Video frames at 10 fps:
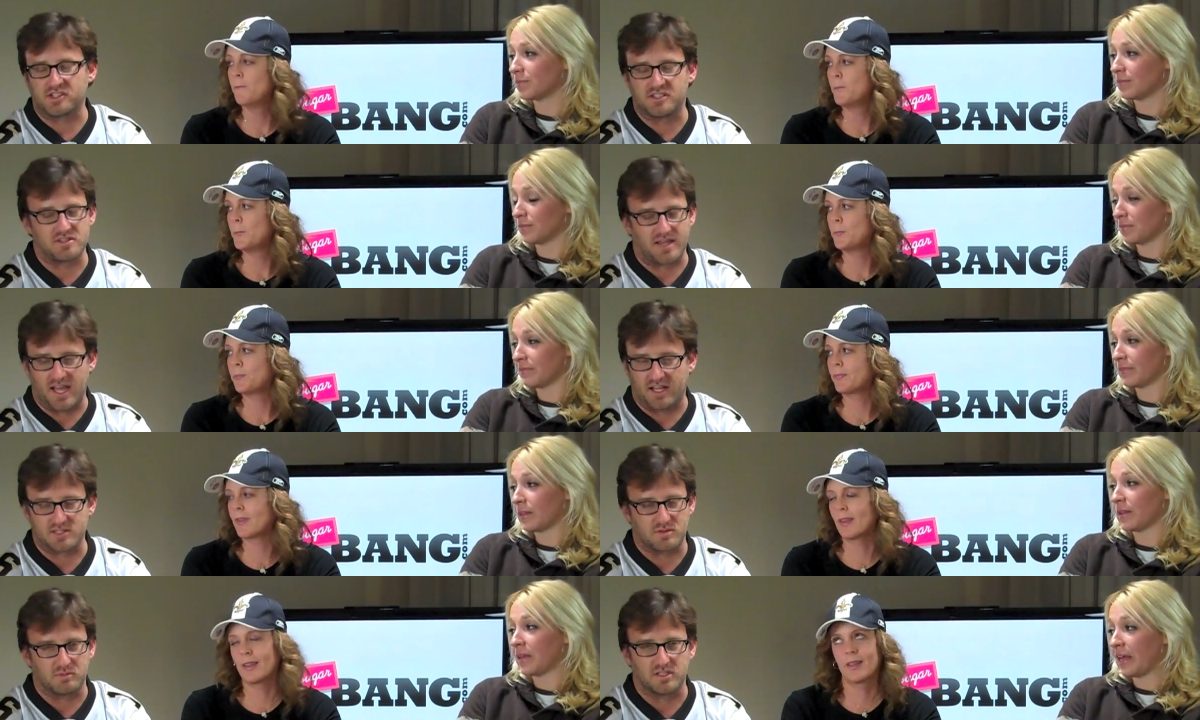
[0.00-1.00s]
Speaker 1: sure he's okay
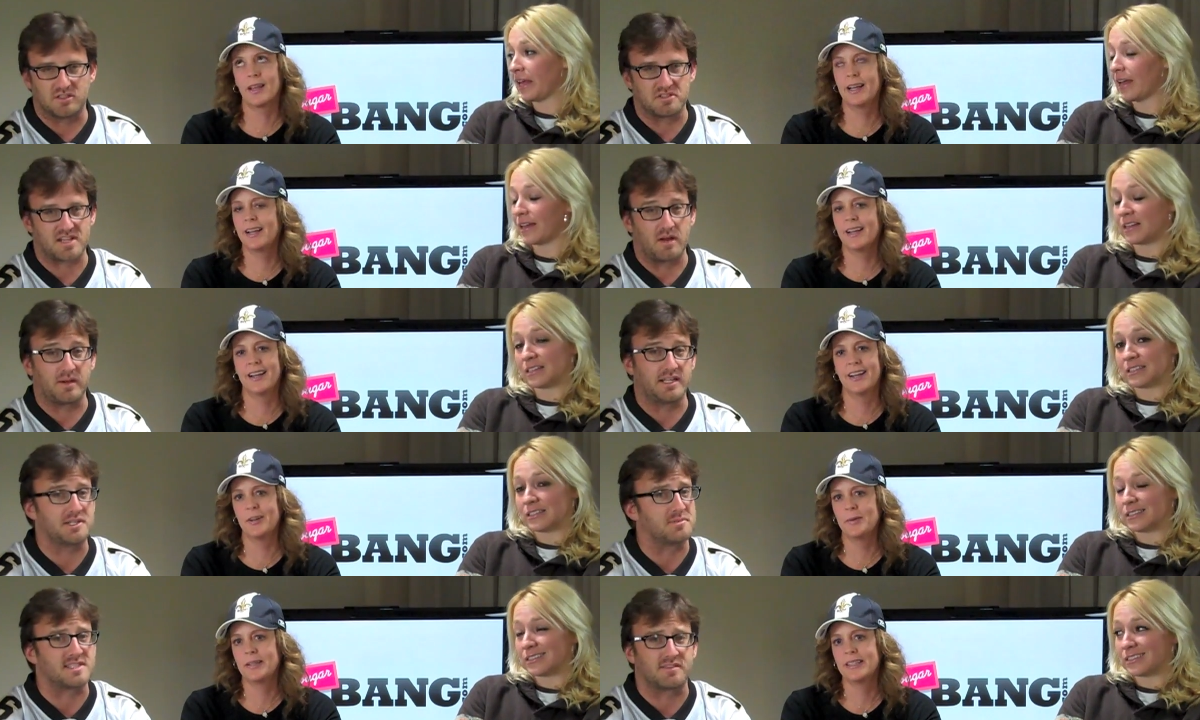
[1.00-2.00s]
because we're real close now. I ran
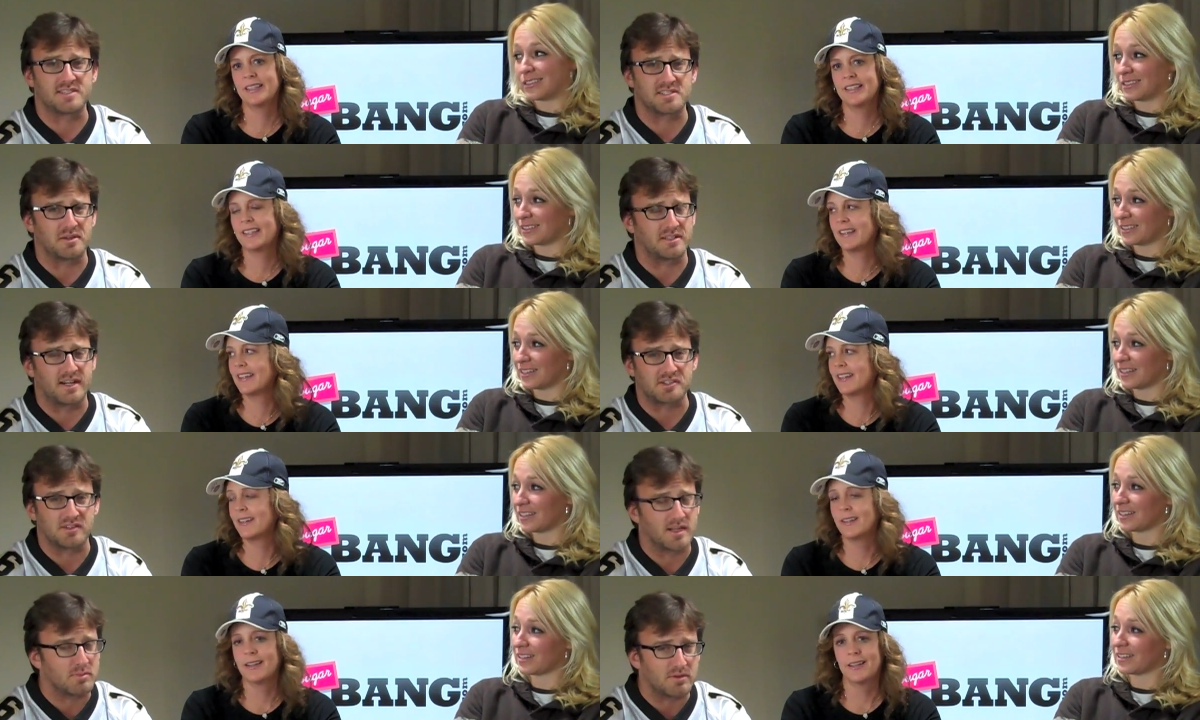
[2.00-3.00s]
into him at San Francisco
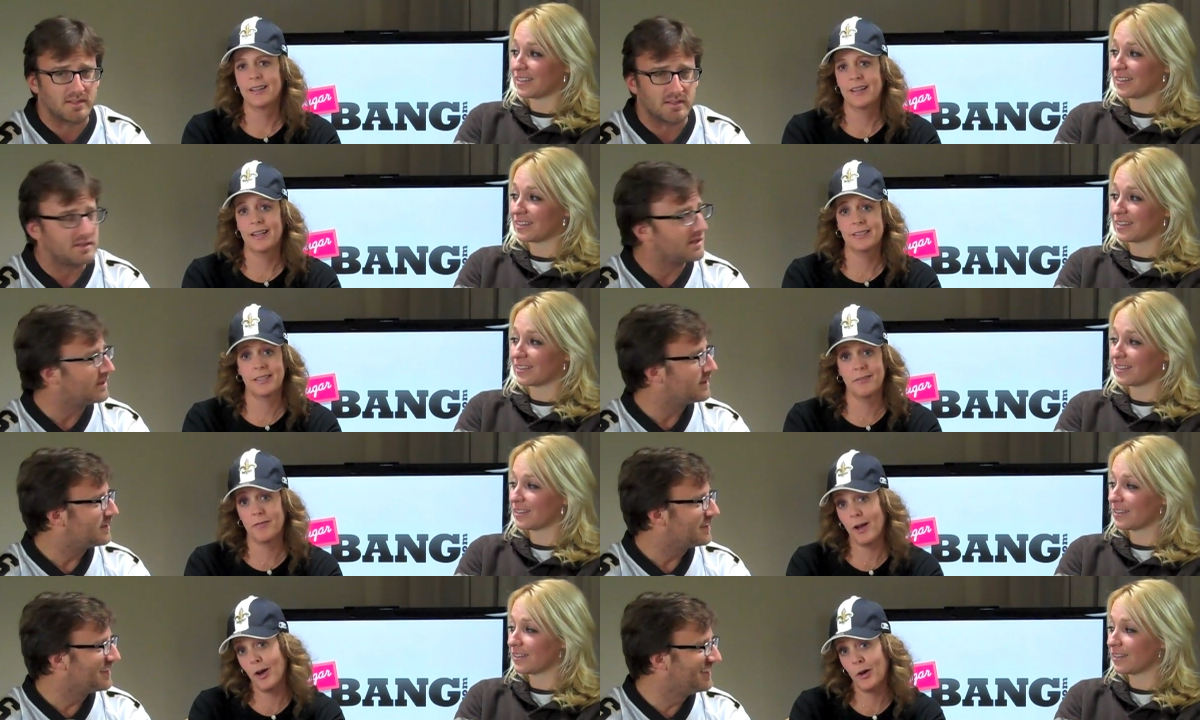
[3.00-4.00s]
International Airport.
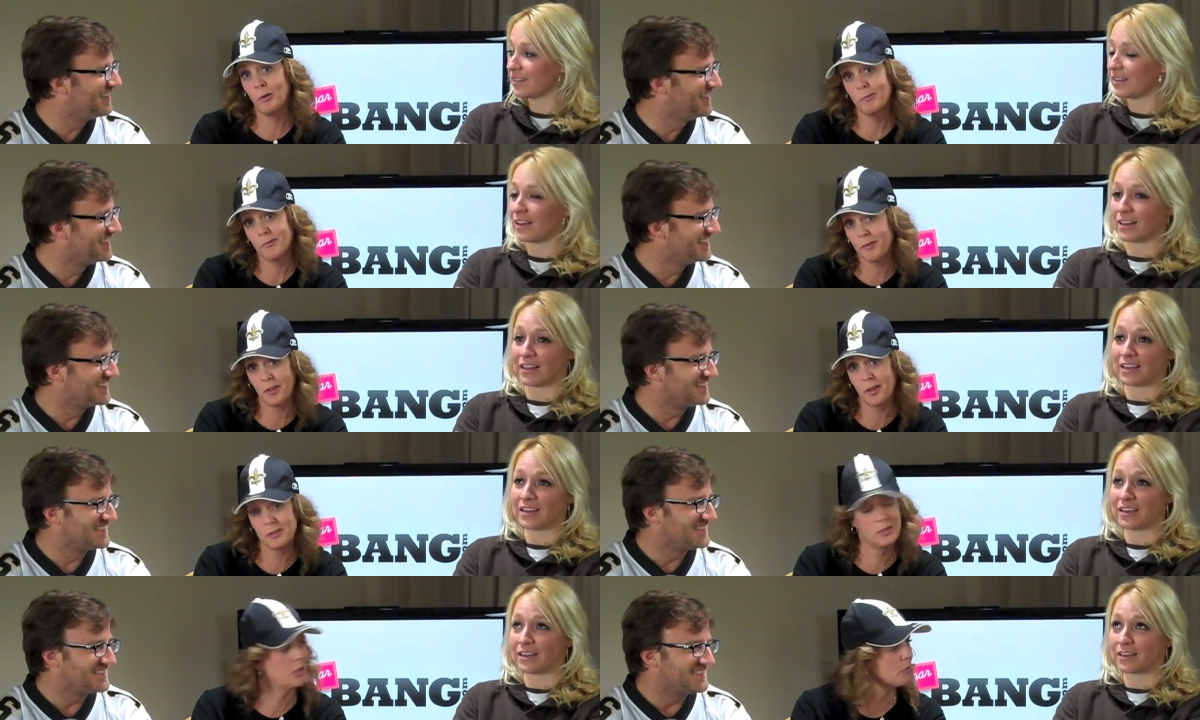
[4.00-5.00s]
SFO.
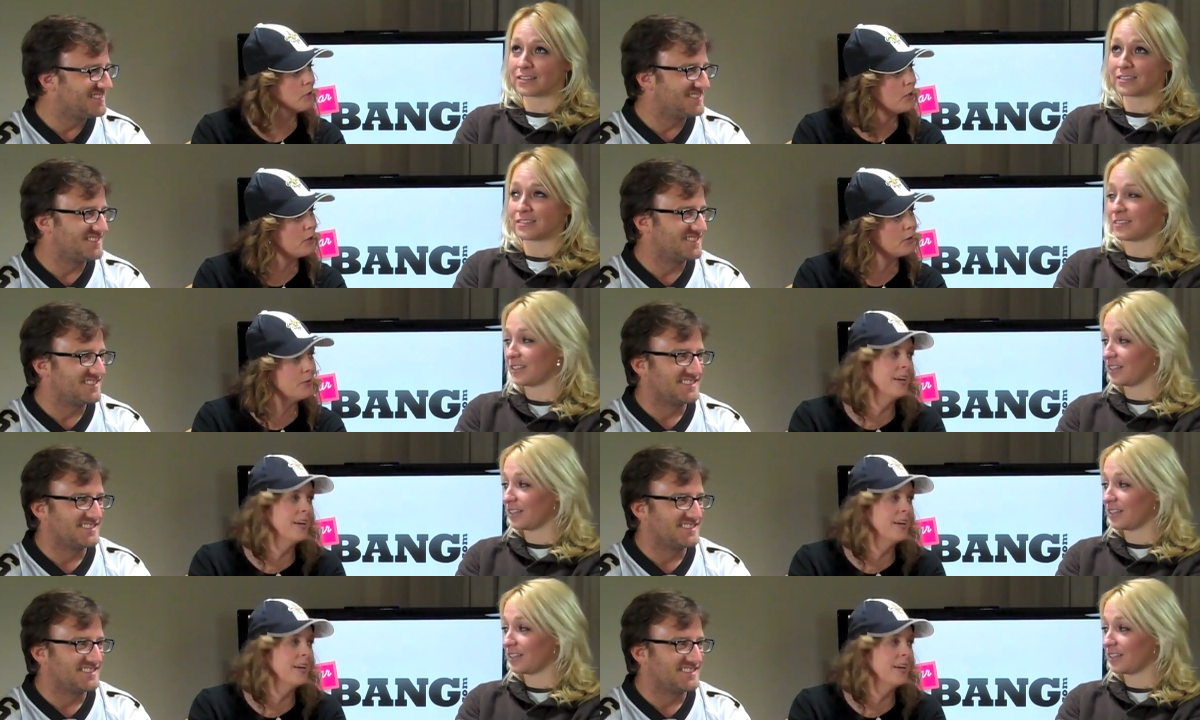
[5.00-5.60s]
LAX.